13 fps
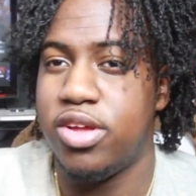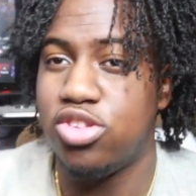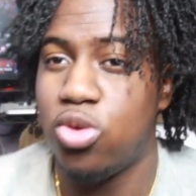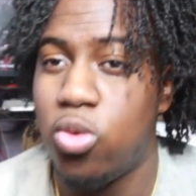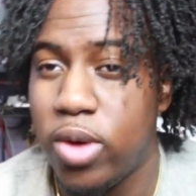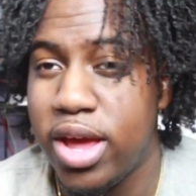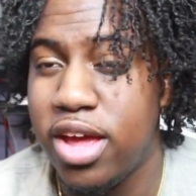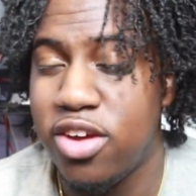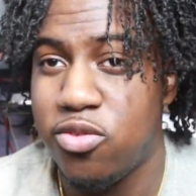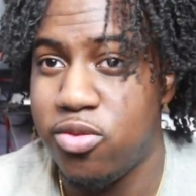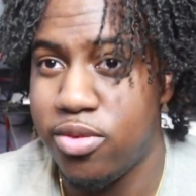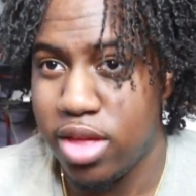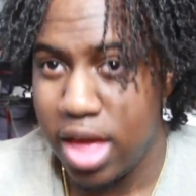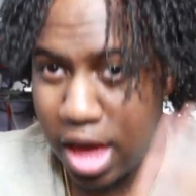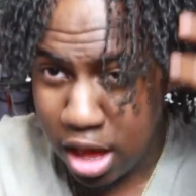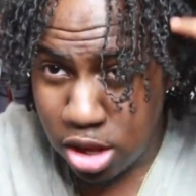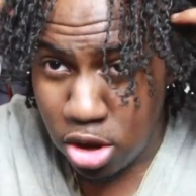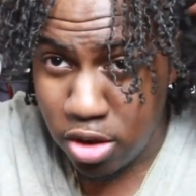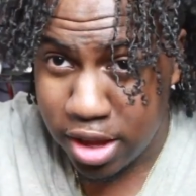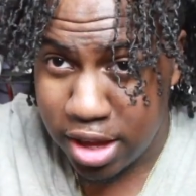there's a way of
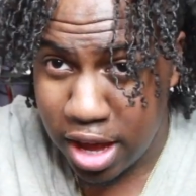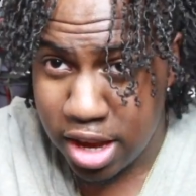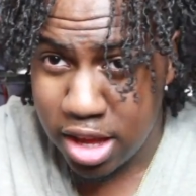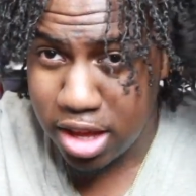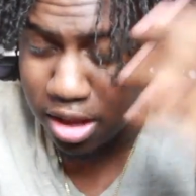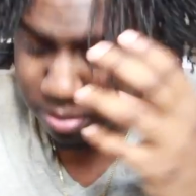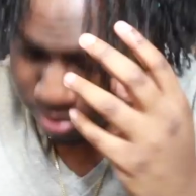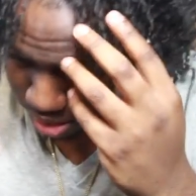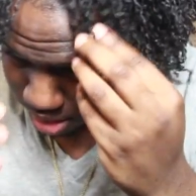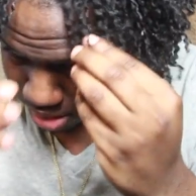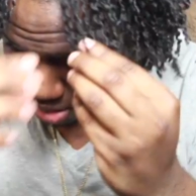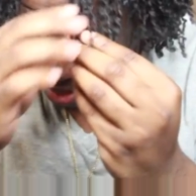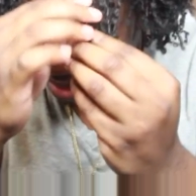elongating it because